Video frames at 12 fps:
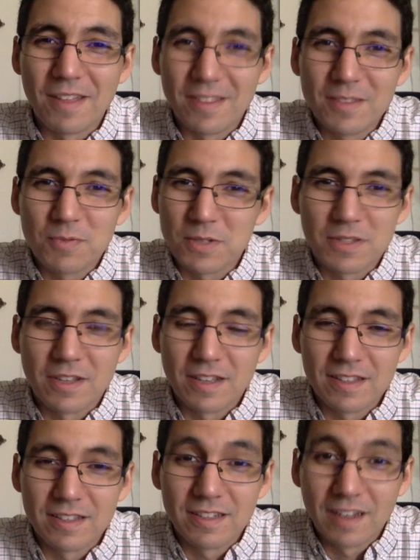And this was
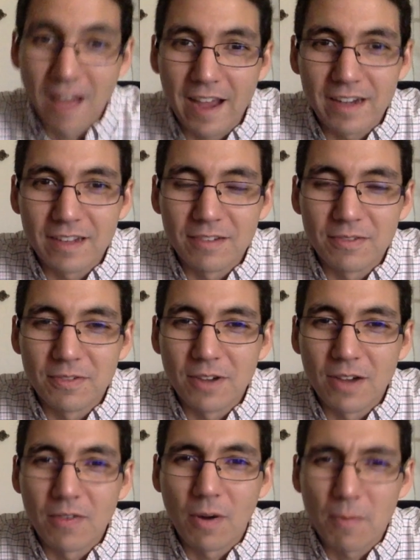the delight of
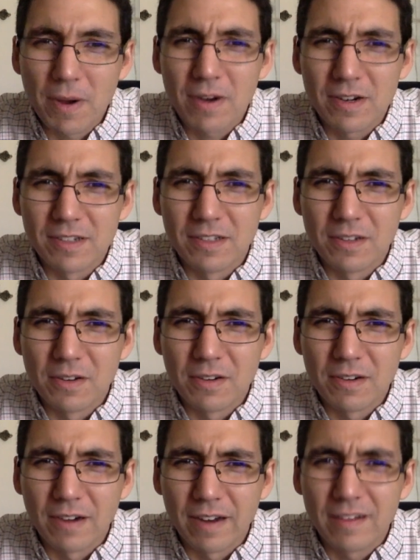our parenthood,
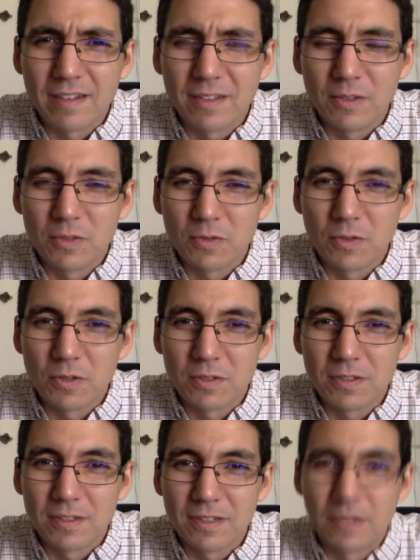right? In those
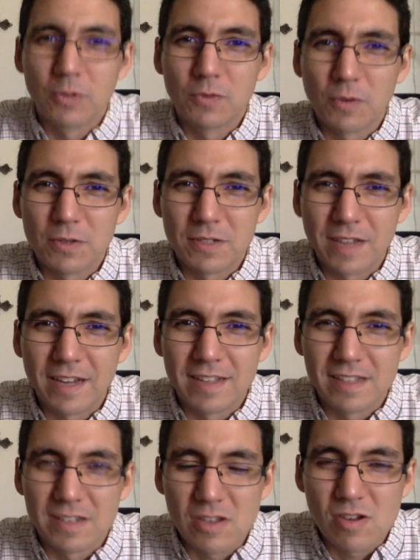first
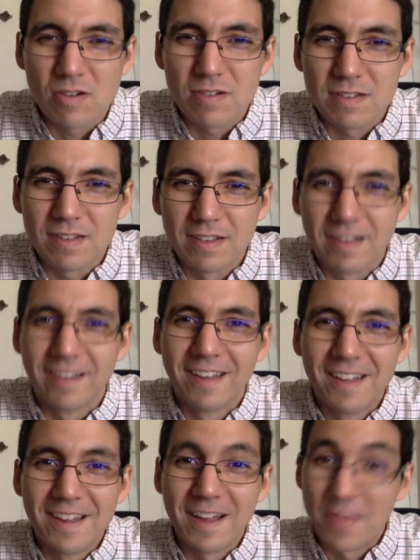days and years.
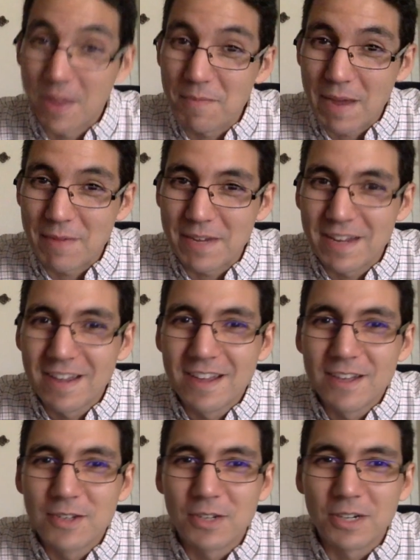And then maybe
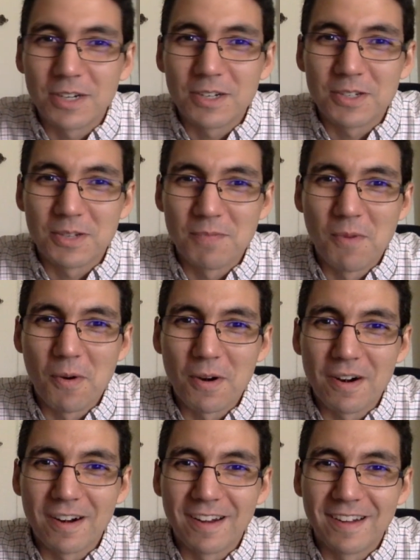to
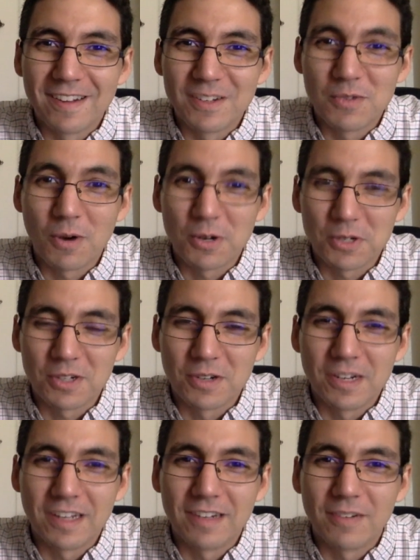our
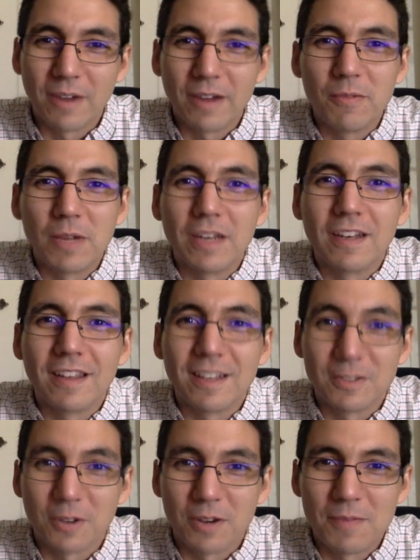chagrin, right, when
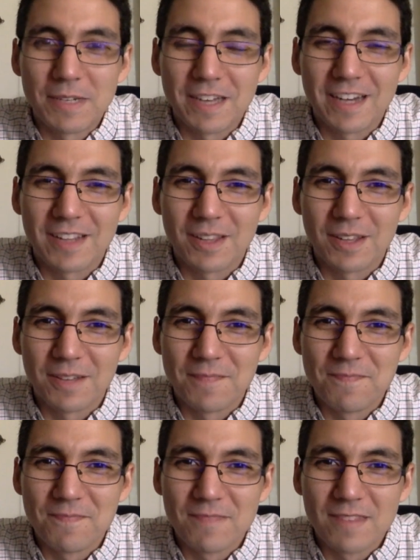they start imitating
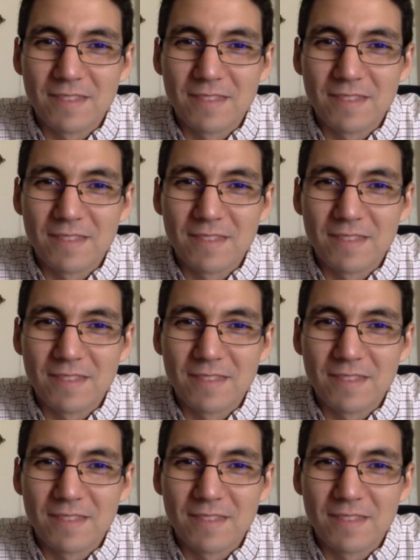the